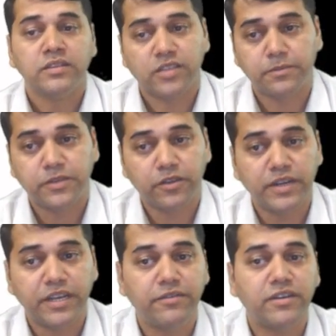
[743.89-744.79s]

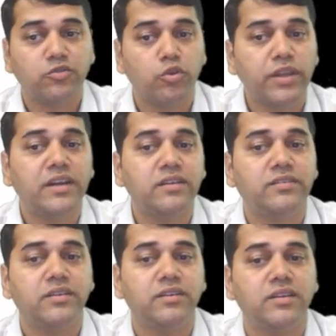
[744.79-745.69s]
subsequent events, going
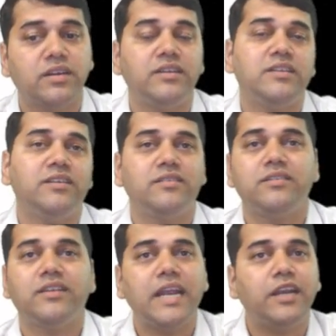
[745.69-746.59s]
concern,
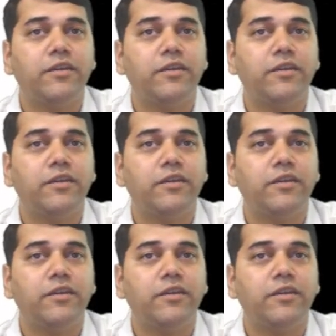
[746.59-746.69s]
contingency, right?